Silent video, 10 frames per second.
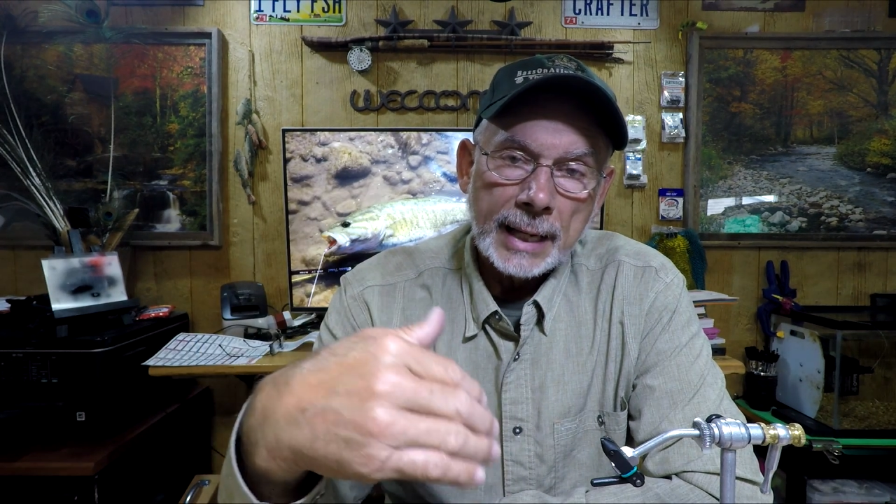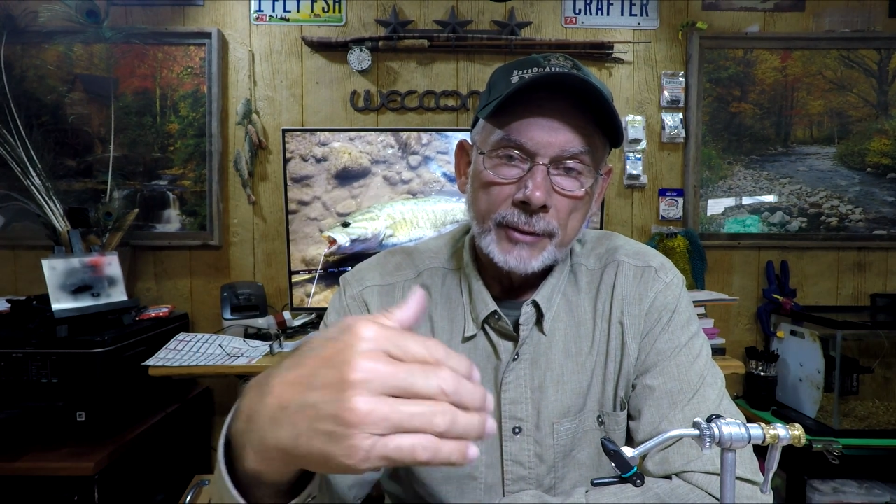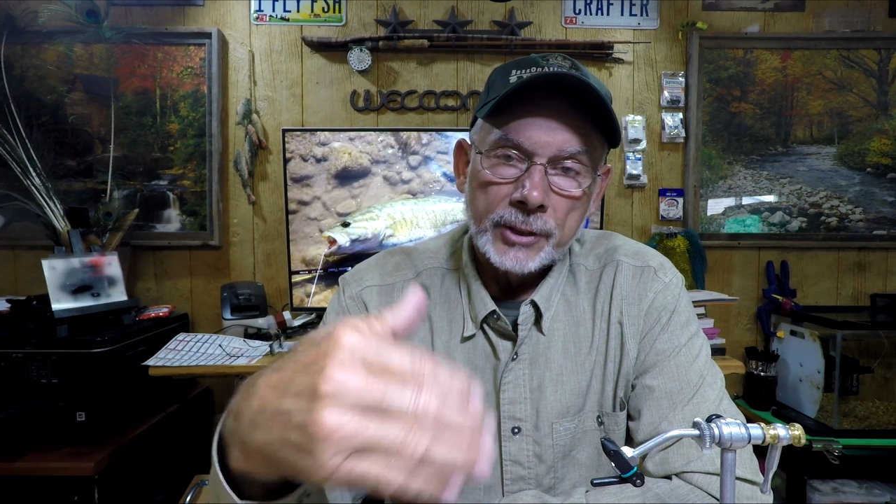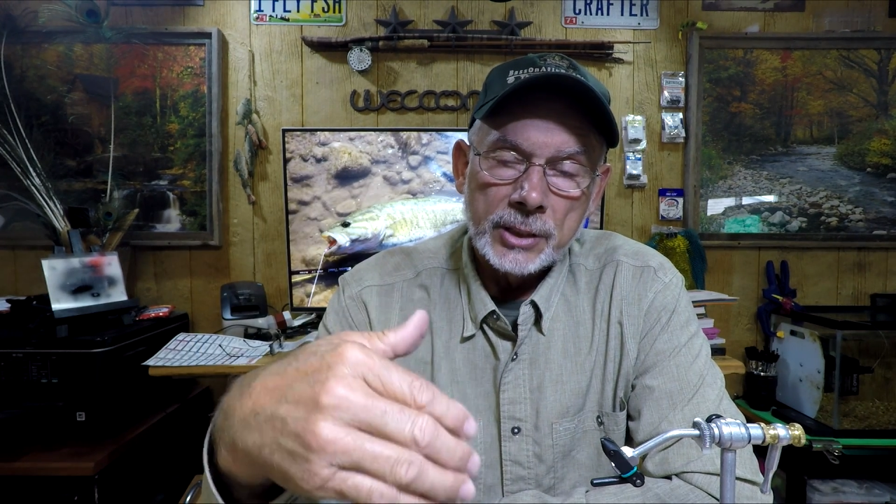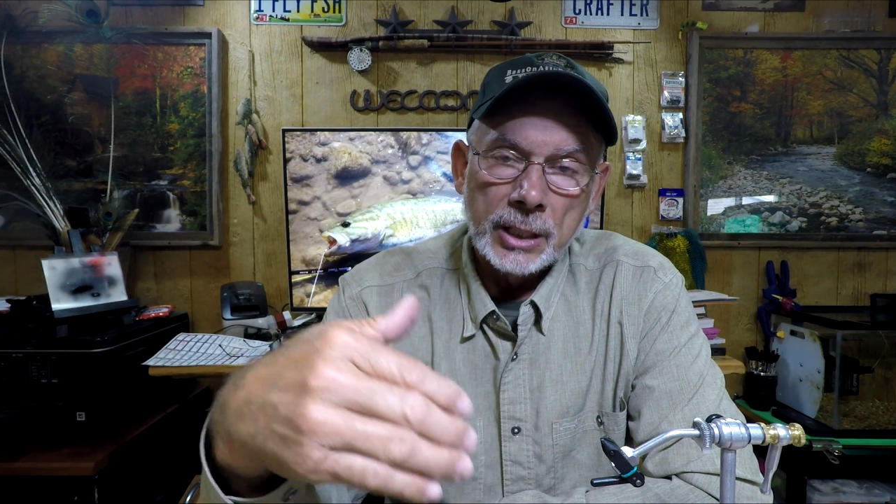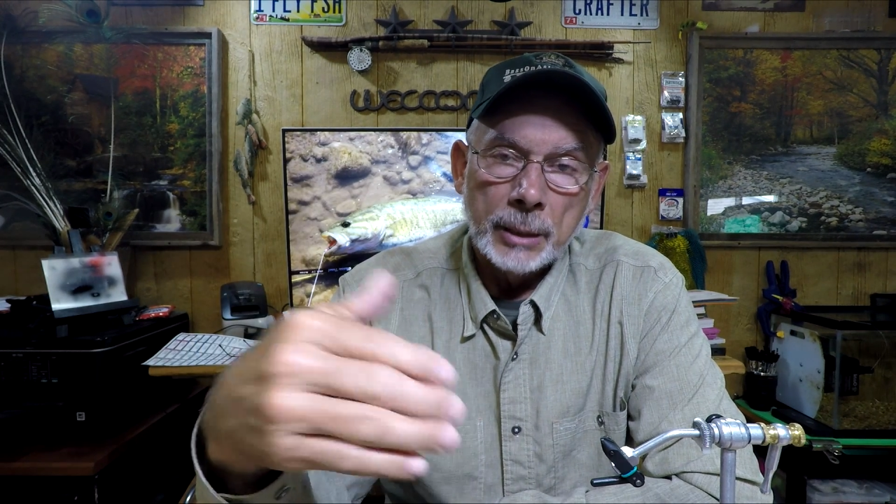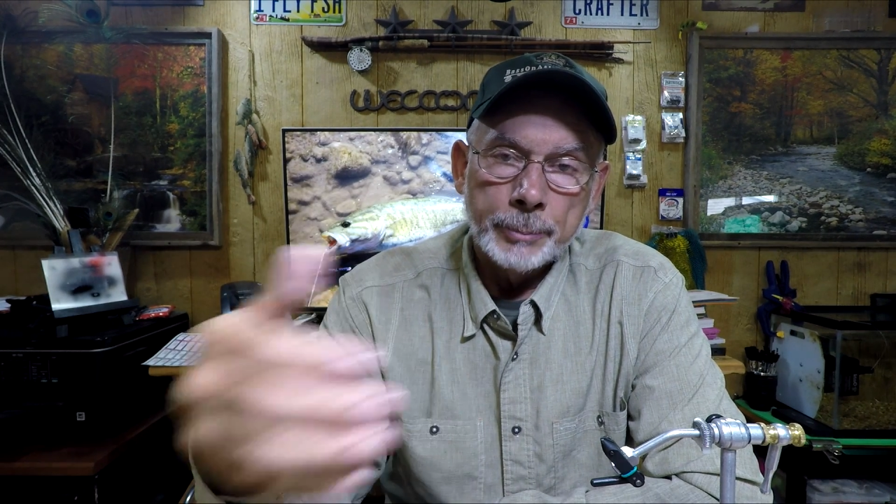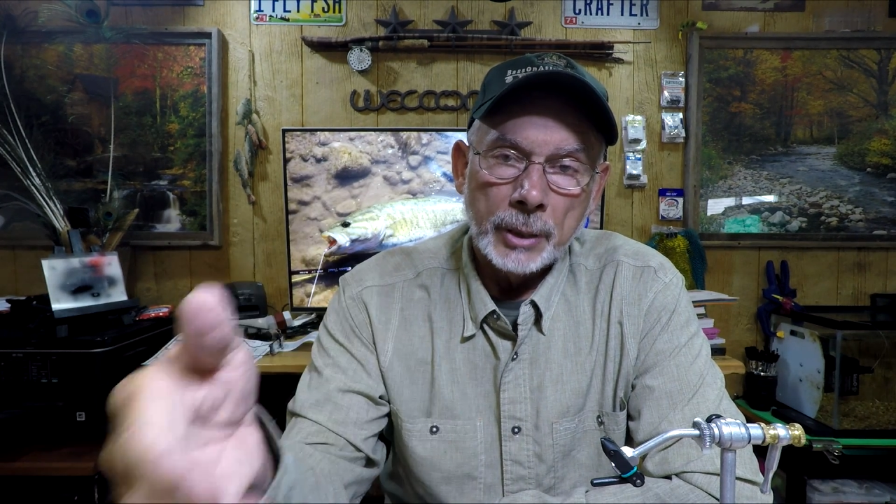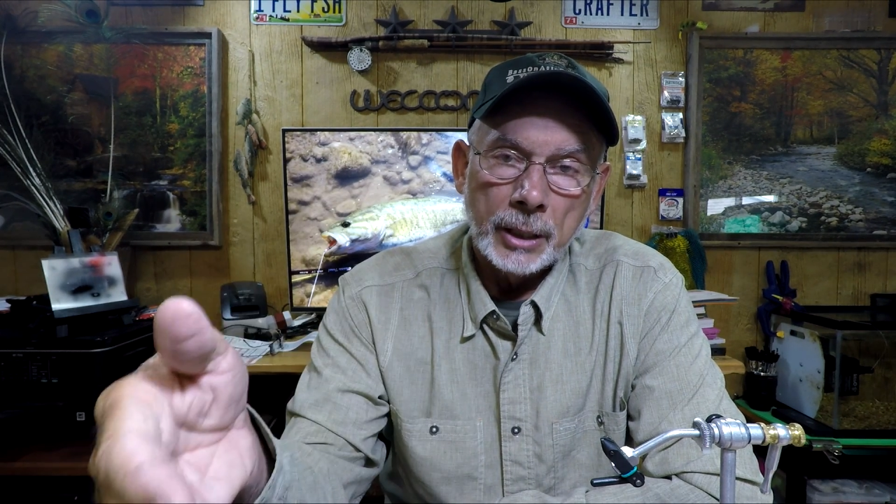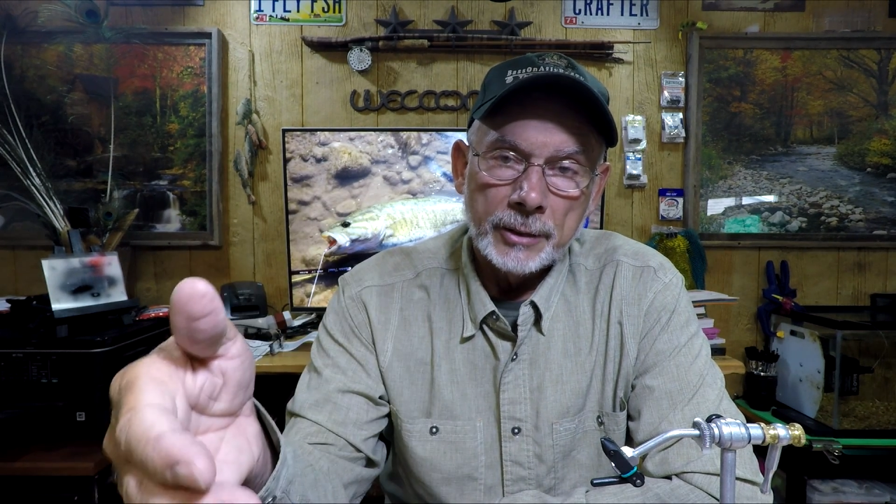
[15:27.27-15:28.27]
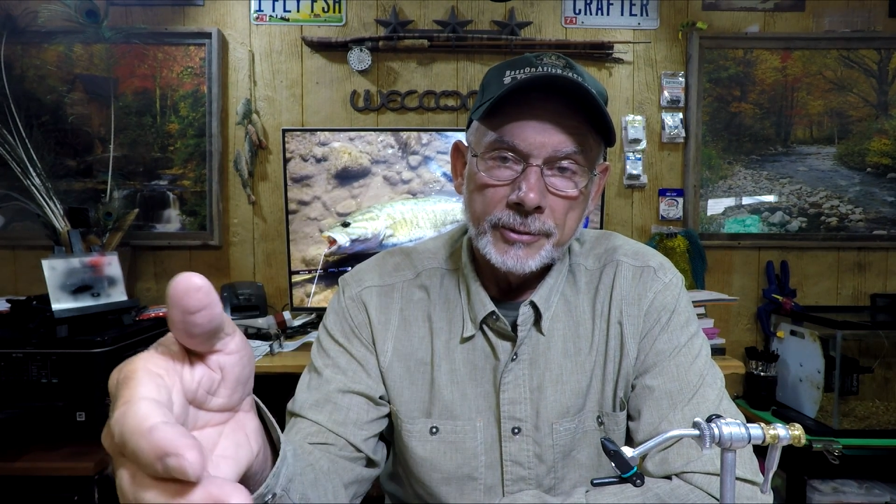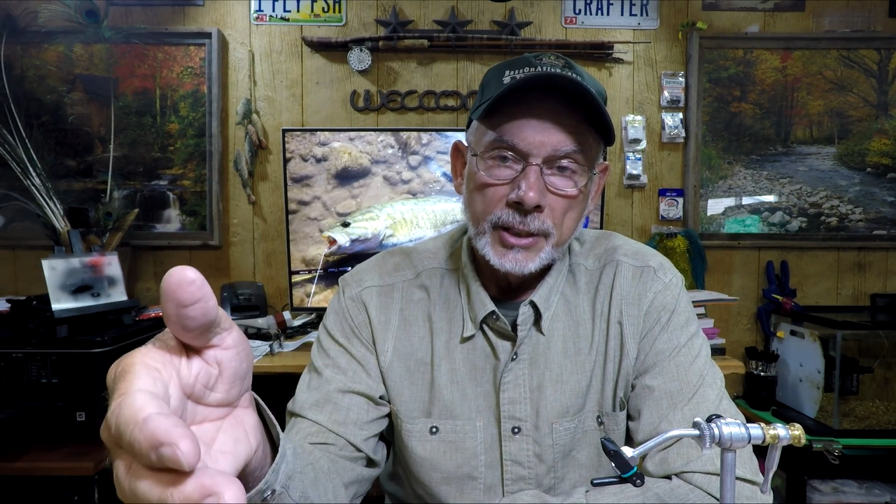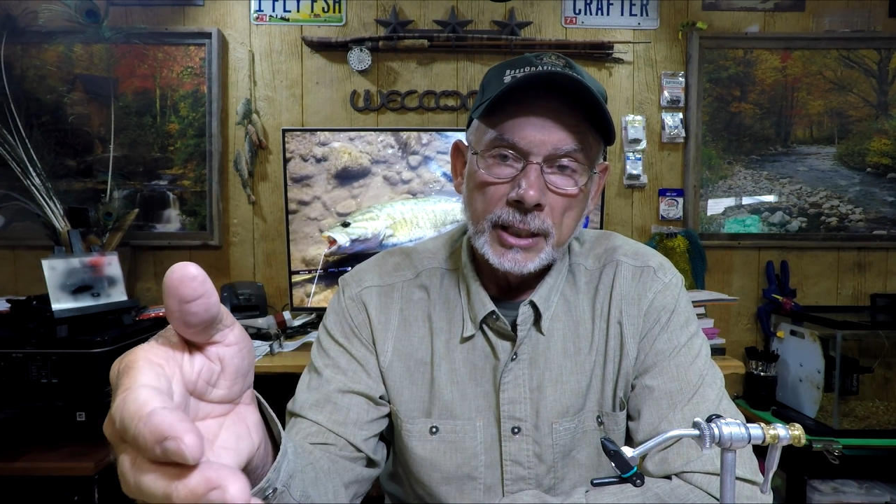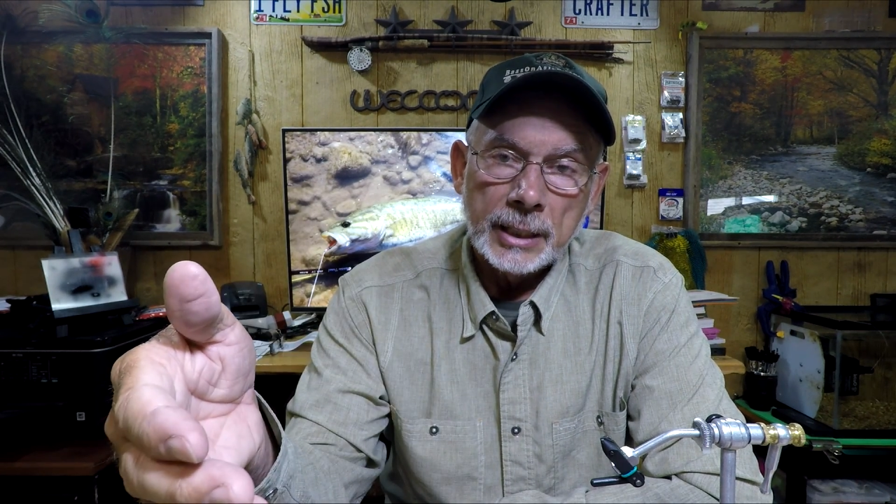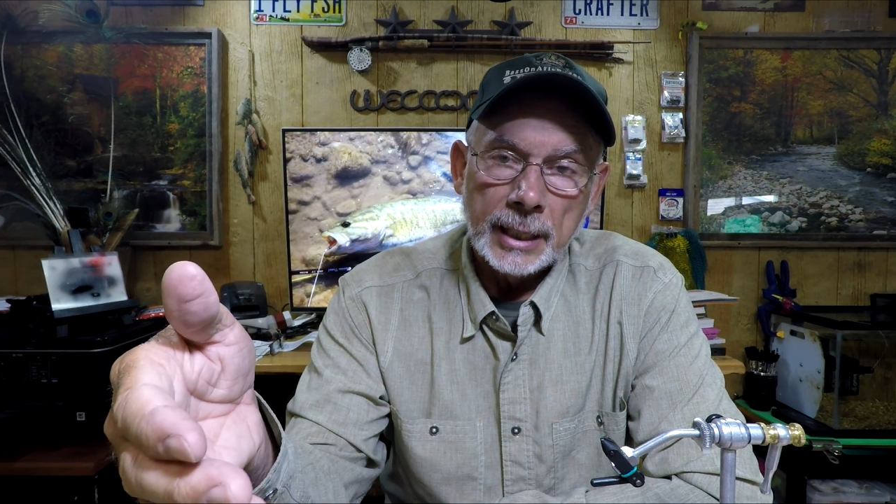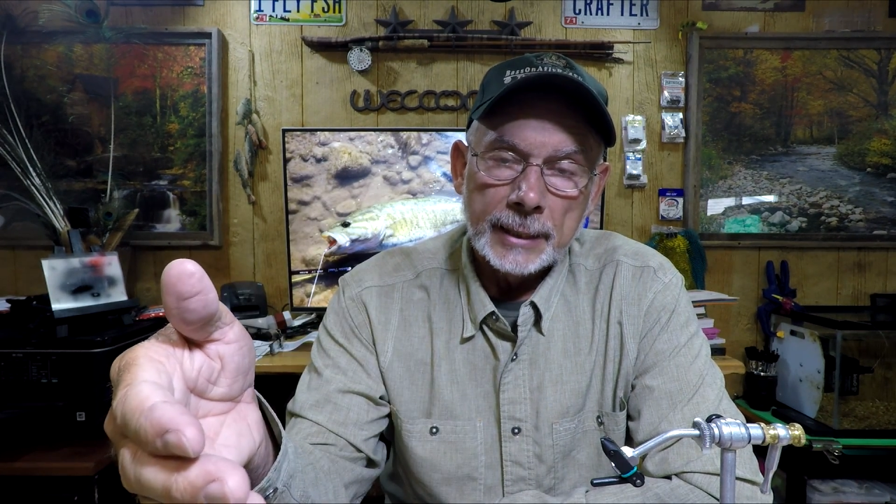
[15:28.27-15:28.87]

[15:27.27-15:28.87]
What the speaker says: out the tip of the